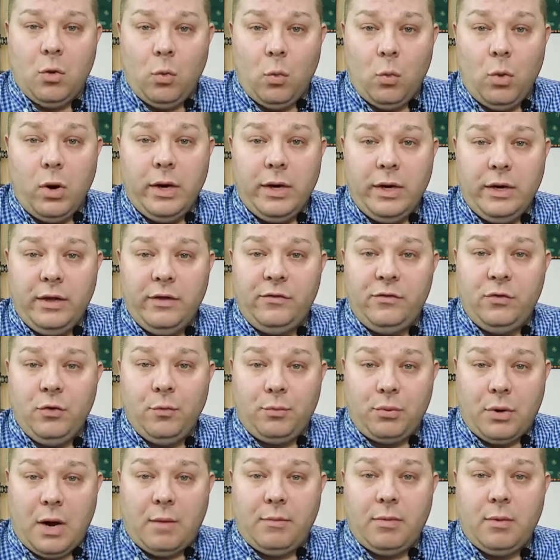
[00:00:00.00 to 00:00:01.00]
One is, you
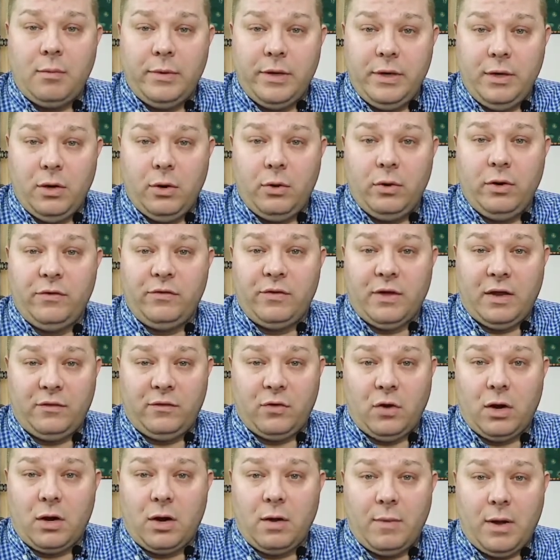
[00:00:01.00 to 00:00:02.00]
probably notice I
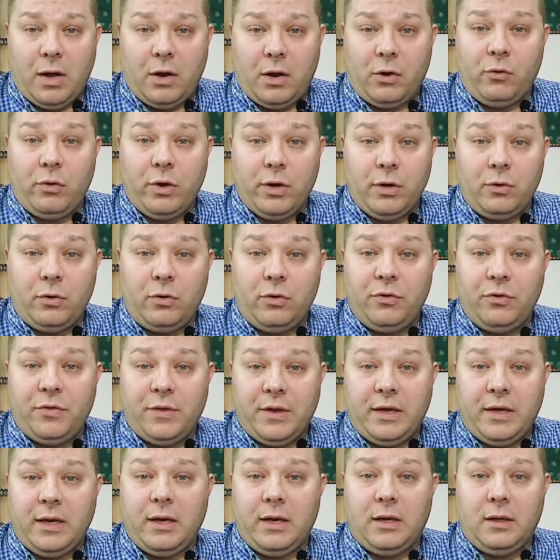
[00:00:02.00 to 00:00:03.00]
talk about critical
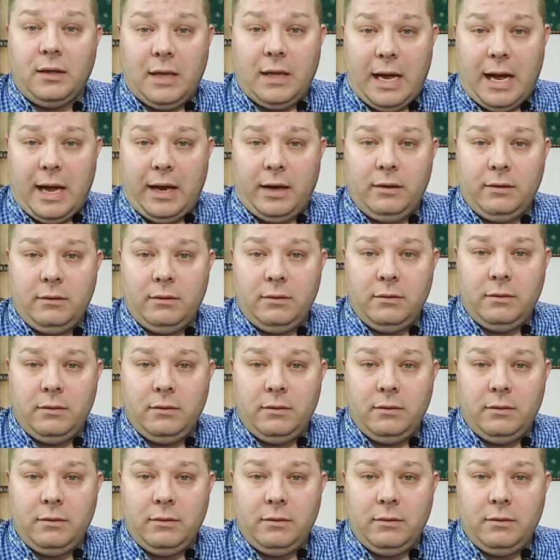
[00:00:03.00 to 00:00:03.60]
thinking a lot.